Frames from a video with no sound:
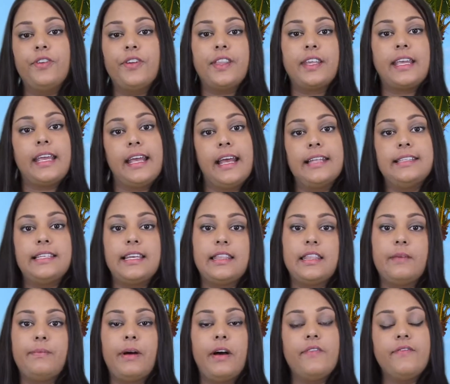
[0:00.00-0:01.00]
for the kids
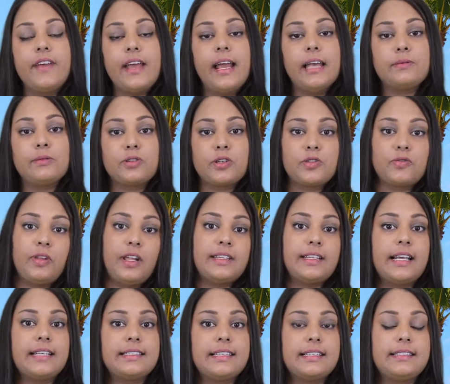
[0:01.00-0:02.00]
in the buffets, which is really
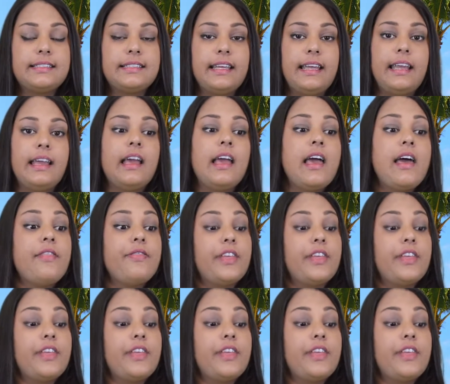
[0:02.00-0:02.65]
nice to see.